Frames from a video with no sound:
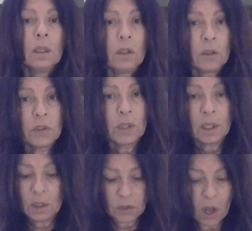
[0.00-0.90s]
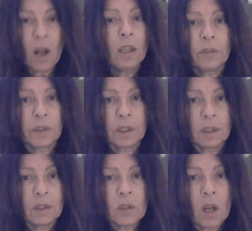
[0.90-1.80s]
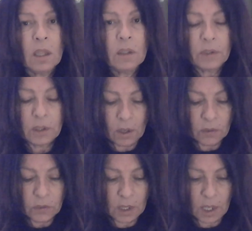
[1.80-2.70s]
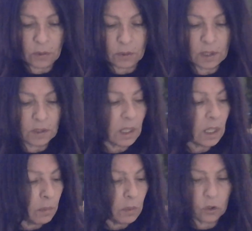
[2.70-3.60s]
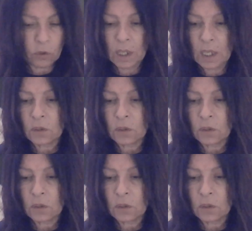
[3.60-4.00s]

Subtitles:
You understand? It's all of it. It's all of it all together. It's the imagery.